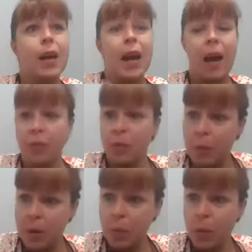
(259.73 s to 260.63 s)
Half of the
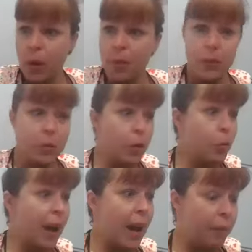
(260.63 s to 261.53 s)
people were on the
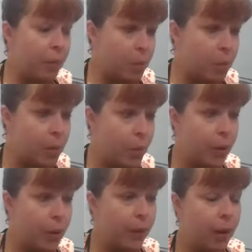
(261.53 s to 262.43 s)
Zoom, half of the people were
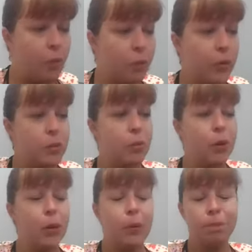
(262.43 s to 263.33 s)
in the conference
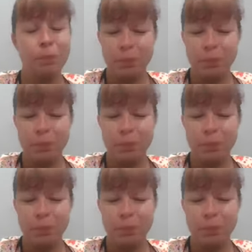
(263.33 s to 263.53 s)
room.